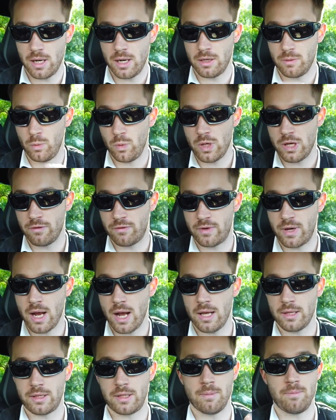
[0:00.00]
and we've
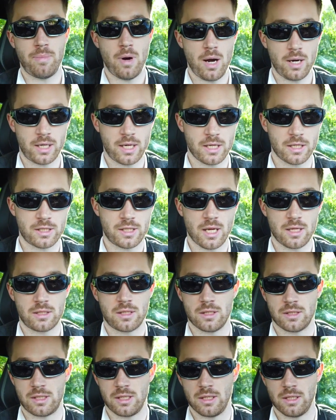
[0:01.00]
got the parking
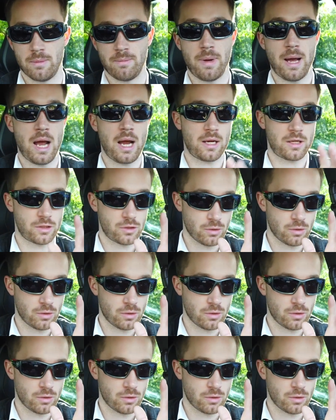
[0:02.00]
sensors in the back,